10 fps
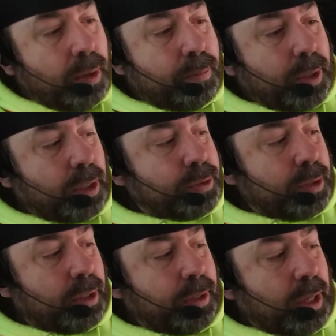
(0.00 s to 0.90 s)
because
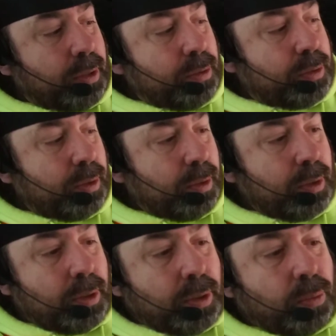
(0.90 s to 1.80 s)
none of the others,
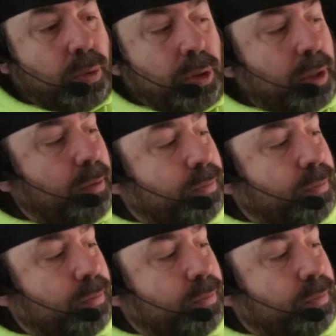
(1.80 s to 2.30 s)
we're looking